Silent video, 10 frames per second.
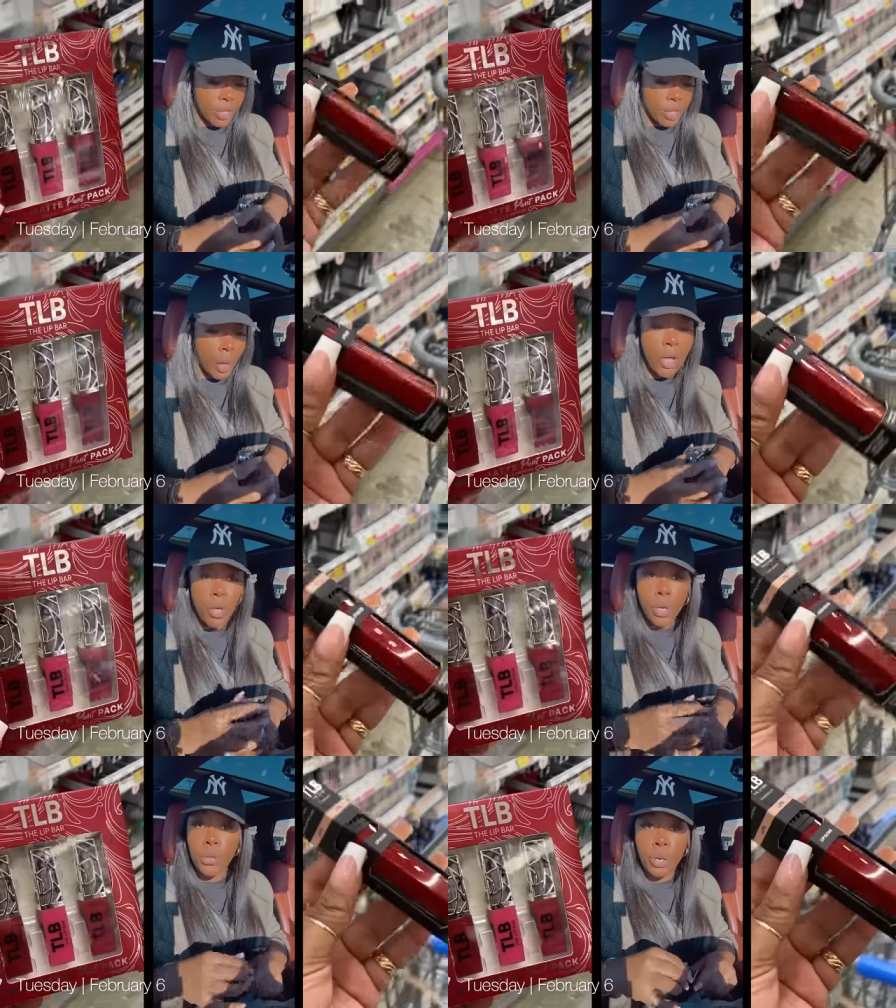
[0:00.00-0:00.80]
So I
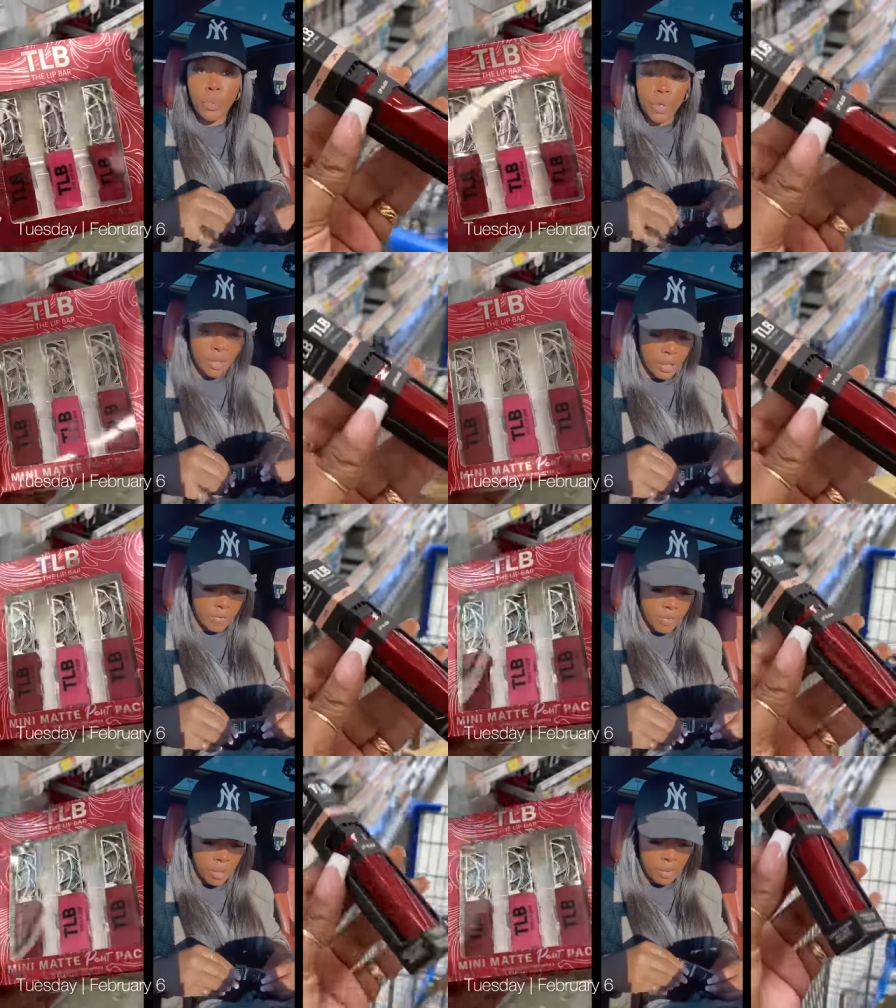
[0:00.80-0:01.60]
know that I'm going to
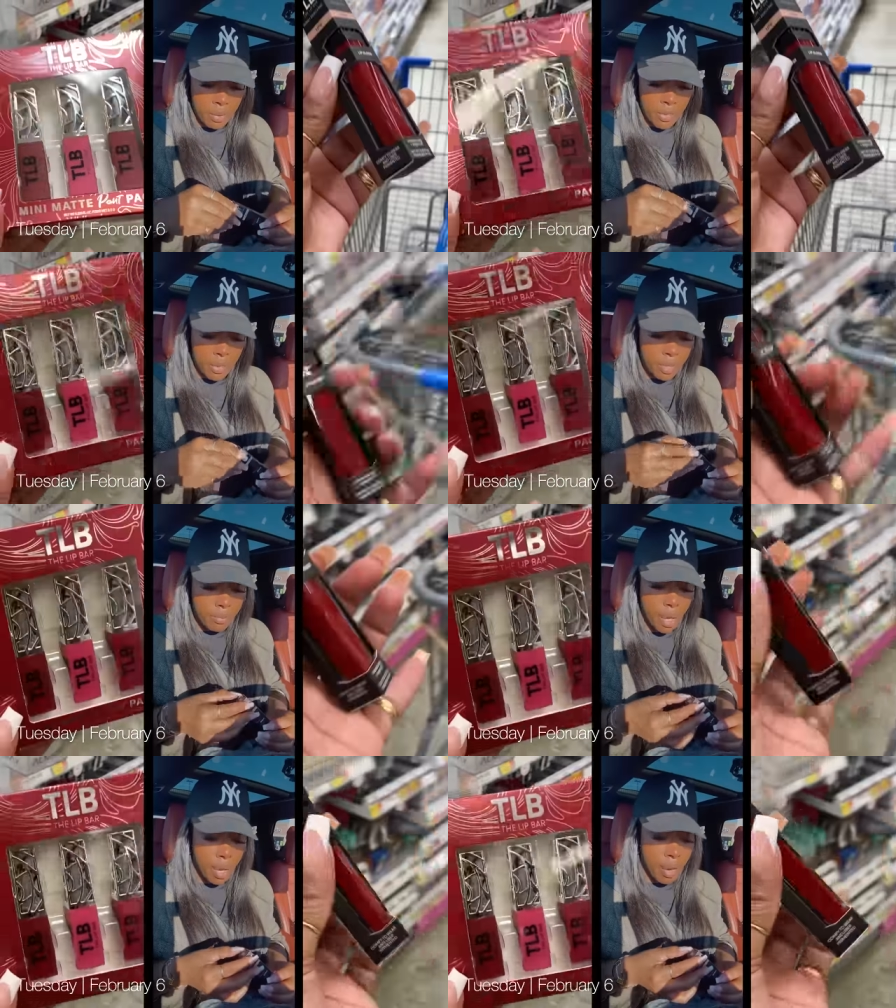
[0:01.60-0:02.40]
love this one by the Lip
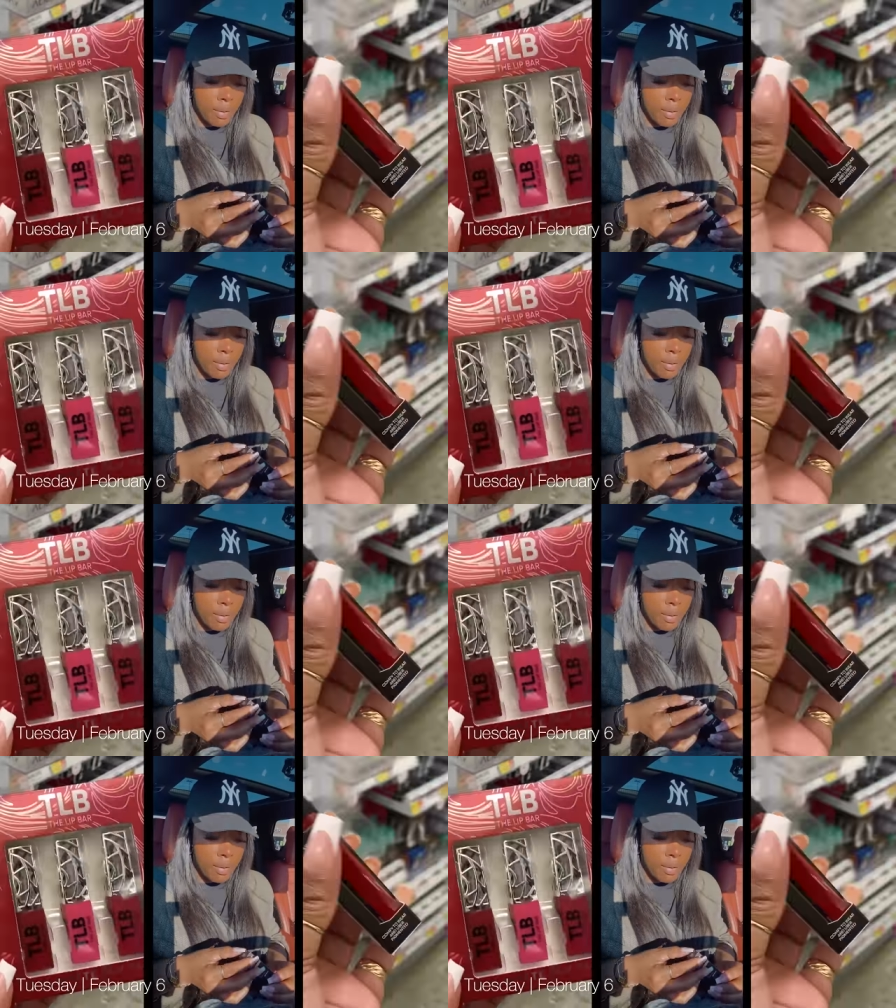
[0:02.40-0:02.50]
Bar.